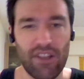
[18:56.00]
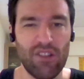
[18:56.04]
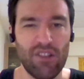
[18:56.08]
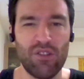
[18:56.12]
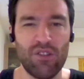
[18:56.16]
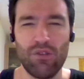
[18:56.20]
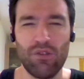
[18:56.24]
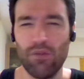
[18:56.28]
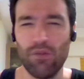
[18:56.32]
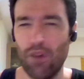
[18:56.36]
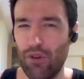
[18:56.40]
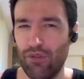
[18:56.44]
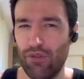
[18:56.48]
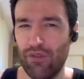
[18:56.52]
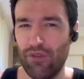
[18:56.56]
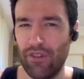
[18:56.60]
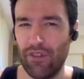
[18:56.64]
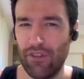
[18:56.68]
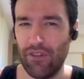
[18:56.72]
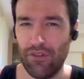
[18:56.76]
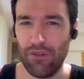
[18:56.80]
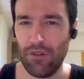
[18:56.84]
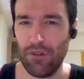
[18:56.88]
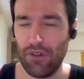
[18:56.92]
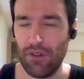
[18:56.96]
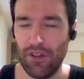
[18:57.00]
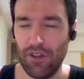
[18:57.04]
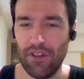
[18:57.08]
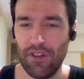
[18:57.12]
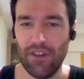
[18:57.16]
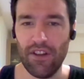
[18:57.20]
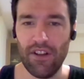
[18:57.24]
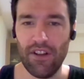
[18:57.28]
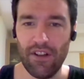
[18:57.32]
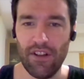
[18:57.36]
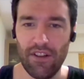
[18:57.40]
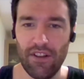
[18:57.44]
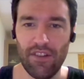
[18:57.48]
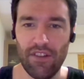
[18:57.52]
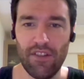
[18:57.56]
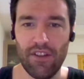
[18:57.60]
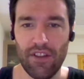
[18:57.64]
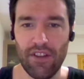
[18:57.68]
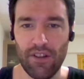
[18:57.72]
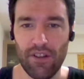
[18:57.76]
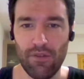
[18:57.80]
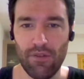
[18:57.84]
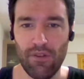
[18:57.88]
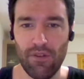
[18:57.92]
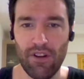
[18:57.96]
grocery store than it is
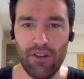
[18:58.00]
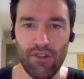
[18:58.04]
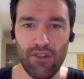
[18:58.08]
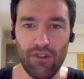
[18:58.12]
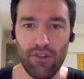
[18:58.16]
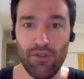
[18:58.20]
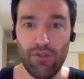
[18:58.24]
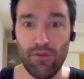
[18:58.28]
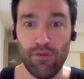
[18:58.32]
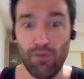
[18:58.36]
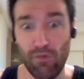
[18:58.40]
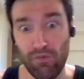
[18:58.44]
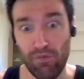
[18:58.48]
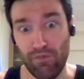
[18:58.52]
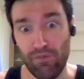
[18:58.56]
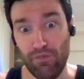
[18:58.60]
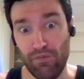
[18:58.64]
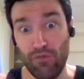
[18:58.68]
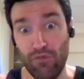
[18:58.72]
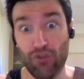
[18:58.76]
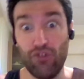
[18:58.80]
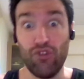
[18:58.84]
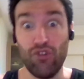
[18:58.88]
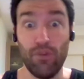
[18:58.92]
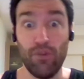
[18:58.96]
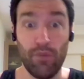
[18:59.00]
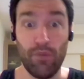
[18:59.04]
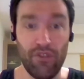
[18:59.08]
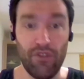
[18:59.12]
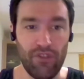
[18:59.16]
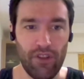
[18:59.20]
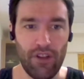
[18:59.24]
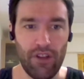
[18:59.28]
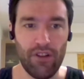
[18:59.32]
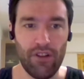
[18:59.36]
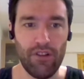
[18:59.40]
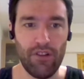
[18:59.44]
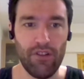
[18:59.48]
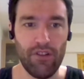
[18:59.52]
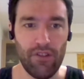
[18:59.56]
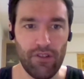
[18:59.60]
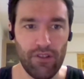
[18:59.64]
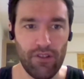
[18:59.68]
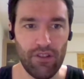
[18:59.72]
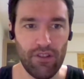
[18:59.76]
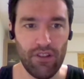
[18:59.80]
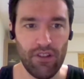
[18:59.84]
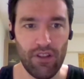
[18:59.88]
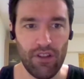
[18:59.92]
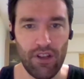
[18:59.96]
like one of those super
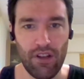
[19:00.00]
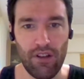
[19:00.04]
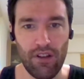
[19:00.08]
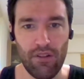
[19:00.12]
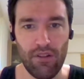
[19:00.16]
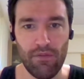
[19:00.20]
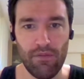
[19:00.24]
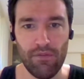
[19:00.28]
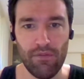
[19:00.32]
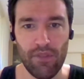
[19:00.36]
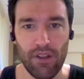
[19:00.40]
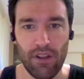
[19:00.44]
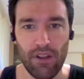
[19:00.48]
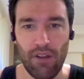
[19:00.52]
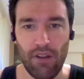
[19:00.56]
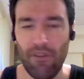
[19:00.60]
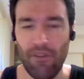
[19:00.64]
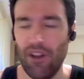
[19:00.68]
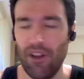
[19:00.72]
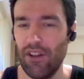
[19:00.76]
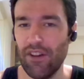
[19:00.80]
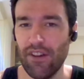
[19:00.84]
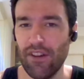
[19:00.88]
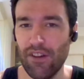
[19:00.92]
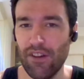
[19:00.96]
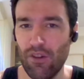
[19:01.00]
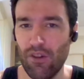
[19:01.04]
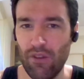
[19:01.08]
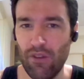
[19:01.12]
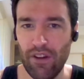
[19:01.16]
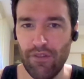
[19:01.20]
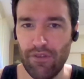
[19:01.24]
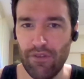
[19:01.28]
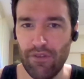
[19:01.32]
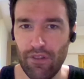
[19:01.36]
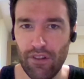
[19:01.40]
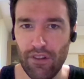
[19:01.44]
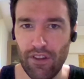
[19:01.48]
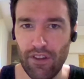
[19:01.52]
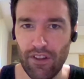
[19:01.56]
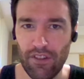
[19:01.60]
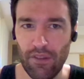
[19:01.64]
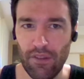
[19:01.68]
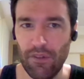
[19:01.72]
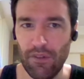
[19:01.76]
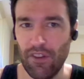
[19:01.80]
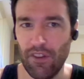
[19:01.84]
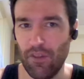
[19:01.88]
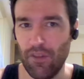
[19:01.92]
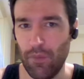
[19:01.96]
centers. I'm not looking quite like
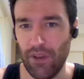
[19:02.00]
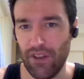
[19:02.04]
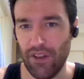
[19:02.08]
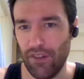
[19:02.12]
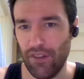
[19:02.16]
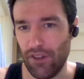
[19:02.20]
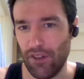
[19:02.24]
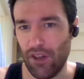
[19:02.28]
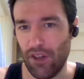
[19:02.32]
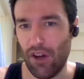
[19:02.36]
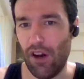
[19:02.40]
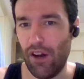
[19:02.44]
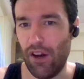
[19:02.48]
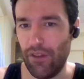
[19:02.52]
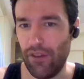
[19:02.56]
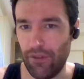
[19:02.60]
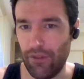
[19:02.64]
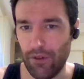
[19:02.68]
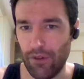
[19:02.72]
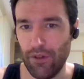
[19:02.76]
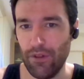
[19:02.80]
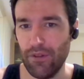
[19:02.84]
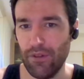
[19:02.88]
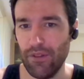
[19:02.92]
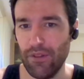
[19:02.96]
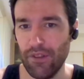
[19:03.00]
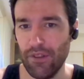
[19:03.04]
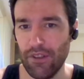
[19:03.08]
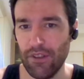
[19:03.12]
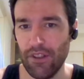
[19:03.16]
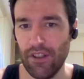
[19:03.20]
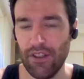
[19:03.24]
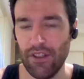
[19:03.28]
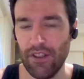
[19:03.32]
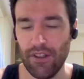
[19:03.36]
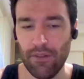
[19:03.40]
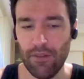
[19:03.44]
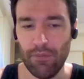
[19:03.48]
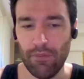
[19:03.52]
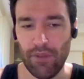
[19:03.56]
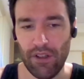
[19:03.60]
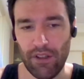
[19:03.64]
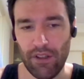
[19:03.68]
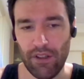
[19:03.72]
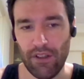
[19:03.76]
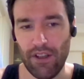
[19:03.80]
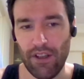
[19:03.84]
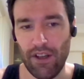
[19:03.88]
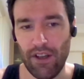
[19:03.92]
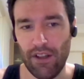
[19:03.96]
something as big as a Costco,
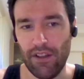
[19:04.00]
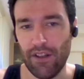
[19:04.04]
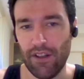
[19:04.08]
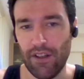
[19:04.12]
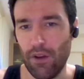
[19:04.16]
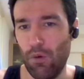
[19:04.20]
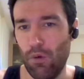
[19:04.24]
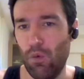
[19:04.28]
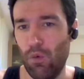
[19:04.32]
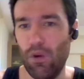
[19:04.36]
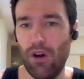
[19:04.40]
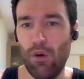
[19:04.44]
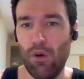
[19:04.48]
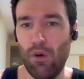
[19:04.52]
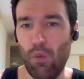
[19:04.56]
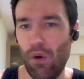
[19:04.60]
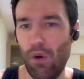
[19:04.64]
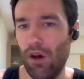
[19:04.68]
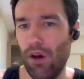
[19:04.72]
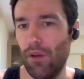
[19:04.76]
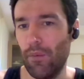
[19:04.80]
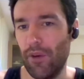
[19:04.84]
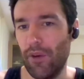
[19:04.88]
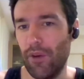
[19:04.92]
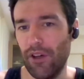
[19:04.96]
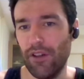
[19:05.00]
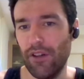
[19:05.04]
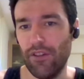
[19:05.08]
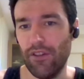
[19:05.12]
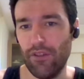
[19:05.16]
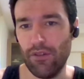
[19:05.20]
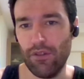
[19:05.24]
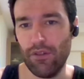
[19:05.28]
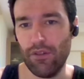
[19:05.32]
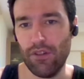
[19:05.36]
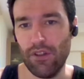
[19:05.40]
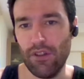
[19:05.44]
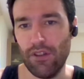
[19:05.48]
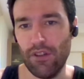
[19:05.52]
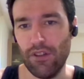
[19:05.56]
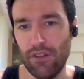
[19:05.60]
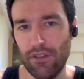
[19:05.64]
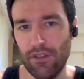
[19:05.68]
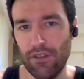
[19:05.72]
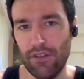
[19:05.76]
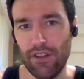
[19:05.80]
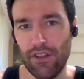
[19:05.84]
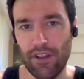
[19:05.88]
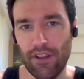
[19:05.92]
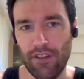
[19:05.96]
but yeah, like a Walmart, or
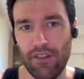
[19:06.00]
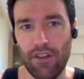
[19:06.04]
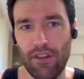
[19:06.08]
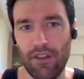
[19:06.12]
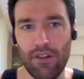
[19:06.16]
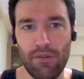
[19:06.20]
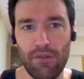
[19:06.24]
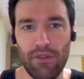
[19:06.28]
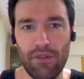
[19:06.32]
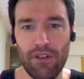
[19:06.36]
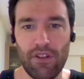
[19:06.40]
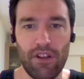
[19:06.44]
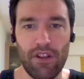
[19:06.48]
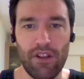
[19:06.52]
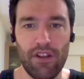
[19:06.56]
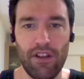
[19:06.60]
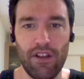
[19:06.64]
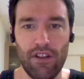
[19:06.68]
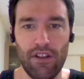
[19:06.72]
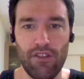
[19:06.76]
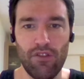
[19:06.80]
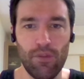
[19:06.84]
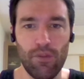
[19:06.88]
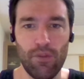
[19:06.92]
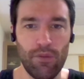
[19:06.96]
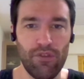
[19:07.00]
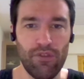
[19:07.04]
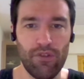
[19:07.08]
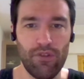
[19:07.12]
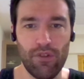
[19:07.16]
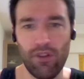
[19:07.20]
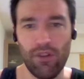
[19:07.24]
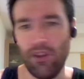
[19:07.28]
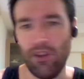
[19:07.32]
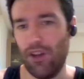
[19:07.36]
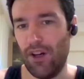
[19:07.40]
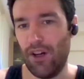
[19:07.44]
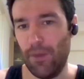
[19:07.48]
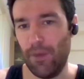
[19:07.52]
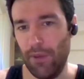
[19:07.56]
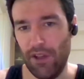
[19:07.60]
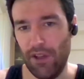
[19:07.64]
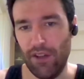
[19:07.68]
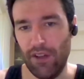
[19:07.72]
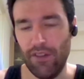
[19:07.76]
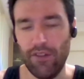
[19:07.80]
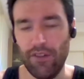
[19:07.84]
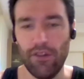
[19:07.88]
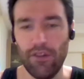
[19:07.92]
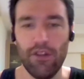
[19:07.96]
like I said, a real Canadian superstore,
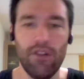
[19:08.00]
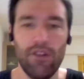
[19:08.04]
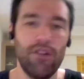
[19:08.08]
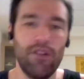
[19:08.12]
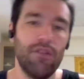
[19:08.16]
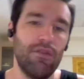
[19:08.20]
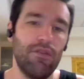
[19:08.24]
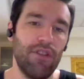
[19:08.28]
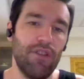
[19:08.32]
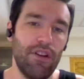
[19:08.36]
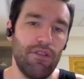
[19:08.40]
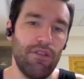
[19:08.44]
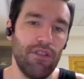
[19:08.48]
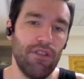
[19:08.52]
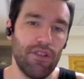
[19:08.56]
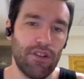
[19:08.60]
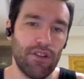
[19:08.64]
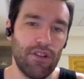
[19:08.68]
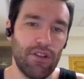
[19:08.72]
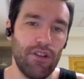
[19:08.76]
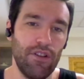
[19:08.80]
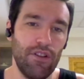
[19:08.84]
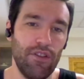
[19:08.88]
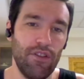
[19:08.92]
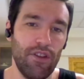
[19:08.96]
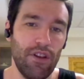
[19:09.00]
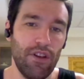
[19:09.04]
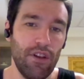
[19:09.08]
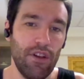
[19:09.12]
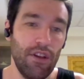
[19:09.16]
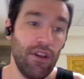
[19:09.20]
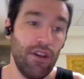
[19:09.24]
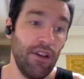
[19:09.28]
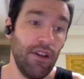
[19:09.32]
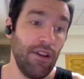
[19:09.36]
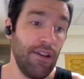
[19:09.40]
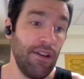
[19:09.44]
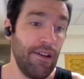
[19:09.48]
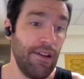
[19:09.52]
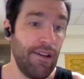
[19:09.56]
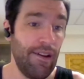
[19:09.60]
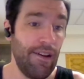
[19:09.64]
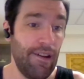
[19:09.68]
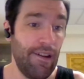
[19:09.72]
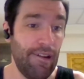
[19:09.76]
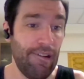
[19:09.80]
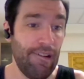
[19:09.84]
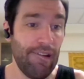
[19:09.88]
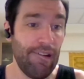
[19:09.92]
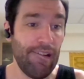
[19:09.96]
Loblaws, whatever they're called.
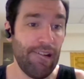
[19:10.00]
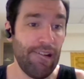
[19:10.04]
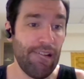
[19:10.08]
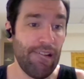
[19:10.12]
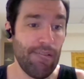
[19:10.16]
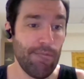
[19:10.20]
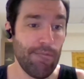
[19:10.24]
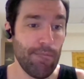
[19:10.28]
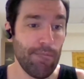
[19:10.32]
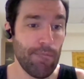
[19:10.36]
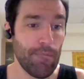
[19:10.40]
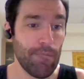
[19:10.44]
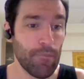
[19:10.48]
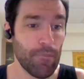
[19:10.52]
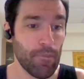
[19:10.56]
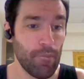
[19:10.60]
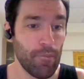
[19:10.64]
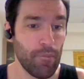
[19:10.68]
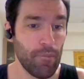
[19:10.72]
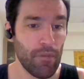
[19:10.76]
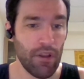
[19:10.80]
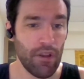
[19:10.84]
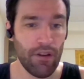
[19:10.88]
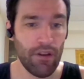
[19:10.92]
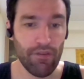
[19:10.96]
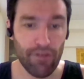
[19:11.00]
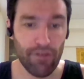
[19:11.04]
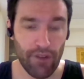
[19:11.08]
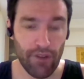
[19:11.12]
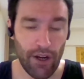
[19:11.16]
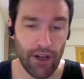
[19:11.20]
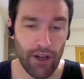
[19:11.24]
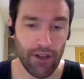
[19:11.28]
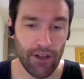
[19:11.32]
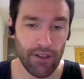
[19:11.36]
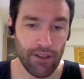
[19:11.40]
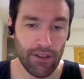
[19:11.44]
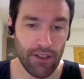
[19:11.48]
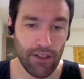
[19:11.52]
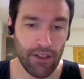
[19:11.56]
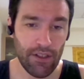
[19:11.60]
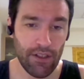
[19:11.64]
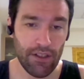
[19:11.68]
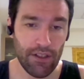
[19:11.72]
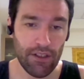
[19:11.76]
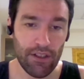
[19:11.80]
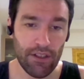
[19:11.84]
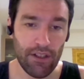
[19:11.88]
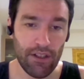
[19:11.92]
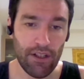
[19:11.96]
And finally,
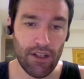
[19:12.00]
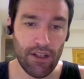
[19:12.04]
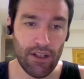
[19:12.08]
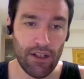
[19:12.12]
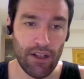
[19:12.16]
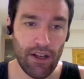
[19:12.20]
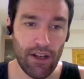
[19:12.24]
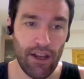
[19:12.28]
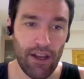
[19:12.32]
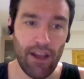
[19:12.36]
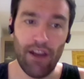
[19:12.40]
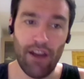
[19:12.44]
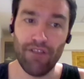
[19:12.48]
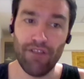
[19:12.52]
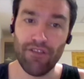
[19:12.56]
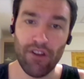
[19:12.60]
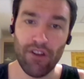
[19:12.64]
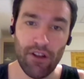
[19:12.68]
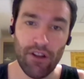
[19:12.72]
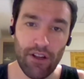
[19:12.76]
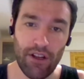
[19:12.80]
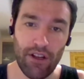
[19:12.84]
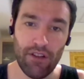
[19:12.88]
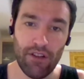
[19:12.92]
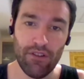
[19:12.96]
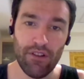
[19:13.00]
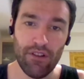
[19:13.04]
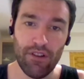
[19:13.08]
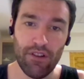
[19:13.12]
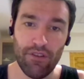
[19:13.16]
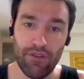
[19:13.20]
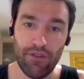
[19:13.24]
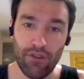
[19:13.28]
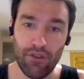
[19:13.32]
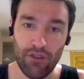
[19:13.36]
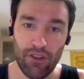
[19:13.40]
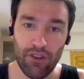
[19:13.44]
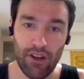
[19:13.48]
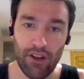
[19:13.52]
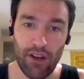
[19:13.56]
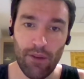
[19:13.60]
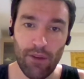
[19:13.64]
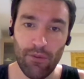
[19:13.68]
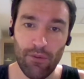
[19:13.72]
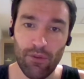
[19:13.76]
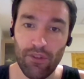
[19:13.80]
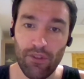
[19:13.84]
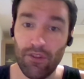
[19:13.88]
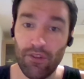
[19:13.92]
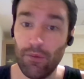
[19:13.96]
I have gone out a few
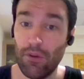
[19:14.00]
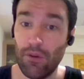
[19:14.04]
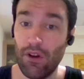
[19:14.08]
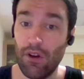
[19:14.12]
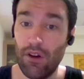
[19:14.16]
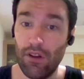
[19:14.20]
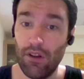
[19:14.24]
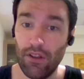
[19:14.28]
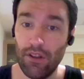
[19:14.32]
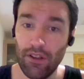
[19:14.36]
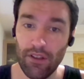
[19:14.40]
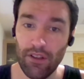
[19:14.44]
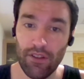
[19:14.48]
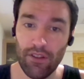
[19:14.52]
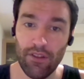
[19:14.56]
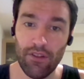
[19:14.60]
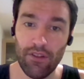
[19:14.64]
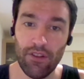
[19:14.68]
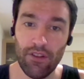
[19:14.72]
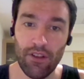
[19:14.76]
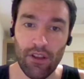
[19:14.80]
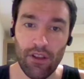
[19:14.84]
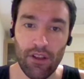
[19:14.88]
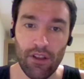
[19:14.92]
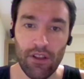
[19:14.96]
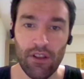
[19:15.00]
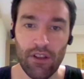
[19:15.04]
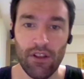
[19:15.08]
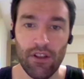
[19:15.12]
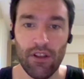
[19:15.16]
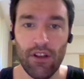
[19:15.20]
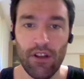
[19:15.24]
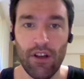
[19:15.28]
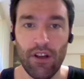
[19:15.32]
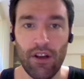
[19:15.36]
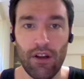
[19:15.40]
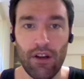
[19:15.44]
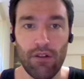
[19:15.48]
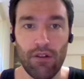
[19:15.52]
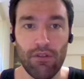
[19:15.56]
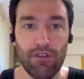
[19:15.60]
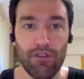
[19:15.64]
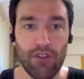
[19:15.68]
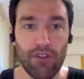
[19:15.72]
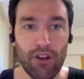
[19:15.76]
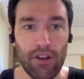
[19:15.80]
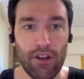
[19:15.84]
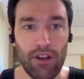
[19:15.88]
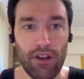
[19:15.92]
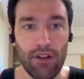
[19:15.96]
times with some colleagues. We've
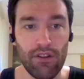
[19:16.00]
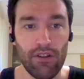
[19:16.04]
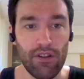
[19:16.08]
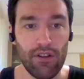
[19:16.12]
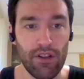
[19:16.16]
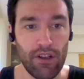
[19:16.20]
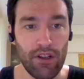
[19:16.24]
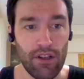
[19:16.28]
gone out